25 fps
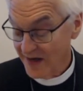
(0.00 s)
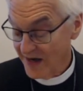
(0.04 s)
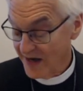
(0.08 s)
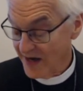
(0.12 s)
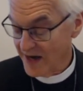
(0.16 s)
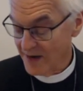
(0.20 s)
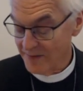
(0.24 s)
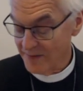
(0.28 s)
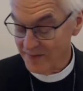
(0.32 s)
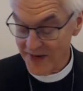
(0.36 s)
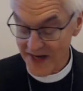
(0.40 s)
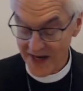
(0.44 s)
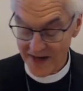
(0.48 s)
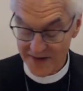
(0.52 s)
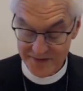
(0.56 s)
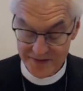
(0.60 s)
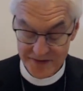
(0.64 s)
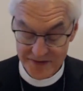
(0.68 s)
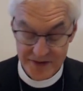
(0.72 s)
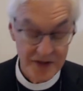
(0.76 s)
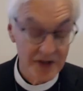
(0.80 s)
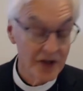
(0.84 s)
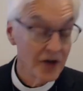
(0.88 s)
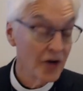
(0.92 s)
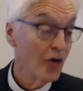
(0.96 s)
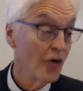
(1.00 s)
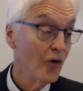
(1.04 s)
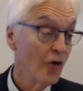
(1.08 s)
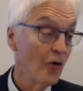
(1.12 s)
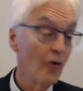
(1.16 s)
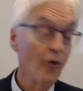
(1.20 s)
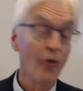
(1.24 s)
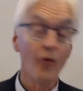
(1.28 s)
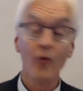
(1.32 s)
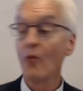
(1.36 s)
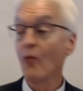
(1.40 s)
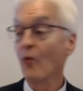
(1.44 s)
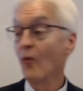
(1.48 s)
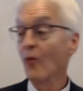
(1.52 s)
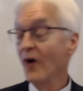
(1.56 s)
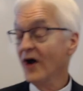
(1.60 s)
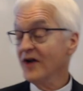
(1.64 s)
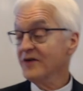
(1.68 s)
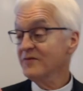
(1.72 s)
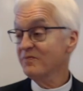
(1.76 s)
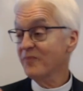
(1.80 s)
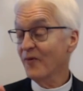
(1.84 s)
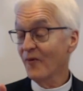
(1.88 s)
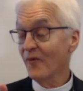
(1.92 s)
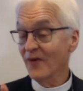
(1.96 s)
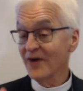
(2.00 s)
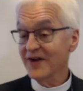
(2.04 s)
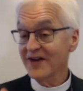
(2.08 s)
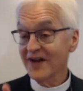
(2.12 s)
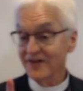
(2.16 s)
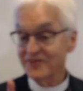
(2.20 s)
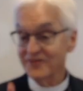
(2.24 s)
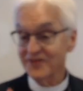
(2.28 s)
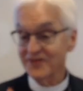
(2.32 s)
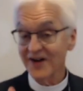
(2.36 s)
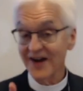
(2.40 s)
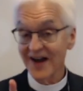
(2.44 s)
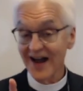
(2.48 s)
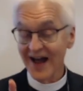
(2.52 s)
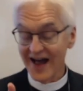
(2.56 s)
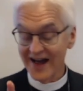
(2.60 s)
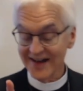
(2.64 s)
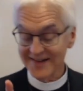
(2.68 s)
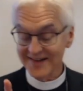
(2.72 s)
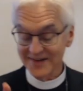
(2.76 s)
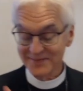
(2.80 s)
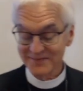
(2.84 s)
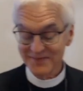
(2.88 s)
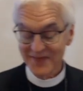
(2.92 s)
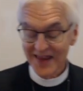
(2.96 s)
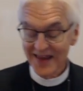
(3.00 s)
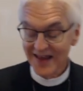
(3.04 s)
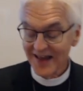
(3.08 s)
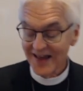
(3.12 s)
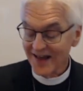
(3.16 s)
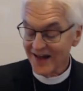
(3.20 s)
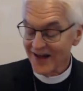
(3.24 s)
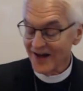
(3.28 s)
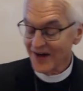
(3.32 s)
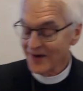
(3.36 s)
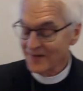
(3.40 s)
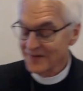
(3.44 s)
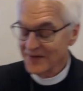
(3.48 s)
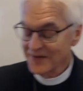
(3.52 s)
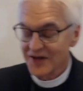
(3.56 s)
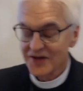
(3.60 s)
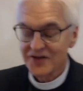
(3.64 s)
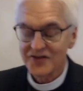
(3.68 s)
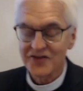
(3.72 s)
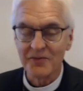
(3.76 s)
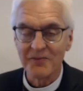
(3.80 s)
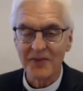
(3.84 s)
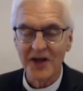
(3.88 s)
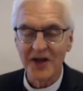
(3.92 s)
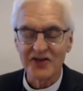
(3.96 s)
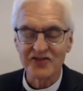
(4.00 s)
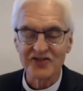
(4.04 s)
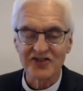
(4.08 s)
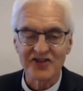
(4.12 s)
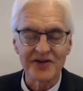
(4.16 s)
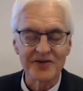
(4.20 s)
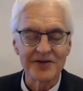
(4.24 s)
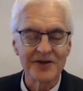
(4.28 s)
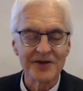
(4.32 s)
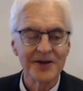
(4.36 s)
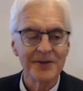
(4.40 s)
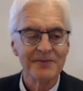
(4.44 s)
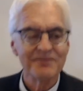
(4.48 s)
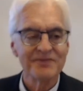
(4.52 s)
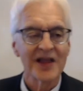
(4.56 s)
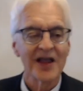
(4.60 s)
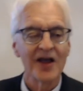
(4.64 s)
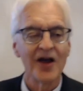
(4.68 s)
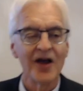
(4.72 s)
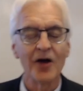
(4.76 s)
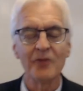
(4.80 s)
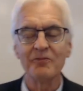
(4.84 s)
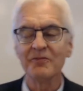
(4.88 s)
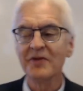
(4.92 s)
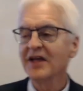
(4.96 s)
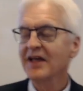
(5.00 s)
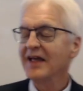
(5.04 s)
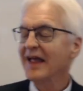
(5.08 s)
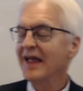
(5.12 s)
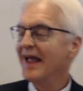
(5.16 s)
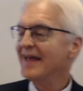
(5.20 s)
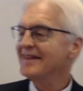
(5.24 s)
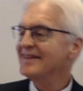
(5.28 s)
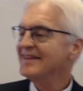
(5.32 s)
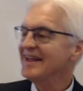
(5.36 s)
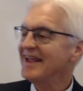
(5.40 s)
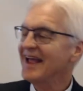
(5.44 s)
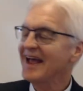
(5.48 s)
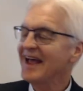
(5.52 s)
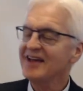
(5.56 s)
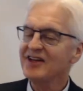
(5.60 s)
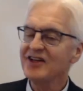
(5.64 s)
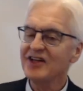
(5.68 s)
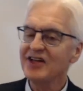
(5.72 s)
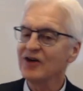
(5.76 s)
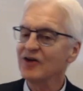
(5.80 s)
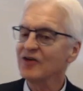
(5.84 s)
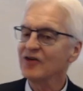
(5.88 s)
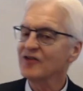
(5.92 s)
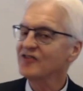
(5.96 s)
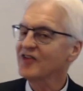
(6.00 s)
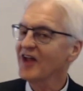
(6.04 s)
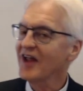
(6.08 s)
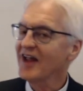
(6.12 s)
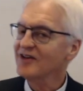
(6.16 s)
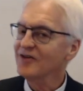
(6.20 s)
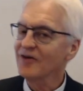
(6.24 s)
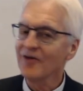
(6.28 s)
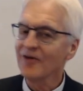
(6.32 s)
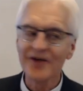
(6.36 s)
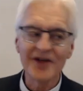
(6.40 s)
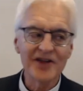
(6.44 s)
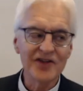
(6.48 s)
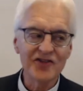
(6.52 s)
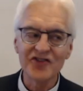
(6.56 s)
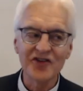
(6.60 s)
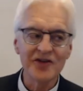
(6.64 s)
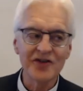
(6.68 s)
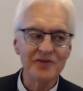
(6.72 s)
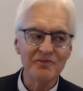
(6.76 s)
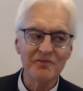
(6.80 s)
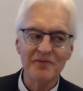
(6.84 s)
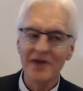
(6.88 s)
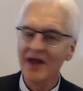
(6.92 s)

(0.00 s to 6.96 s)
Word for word: Amen. Amen. Oh, point I forgot uh, to mention. Uh, at the end here, Daniel isn't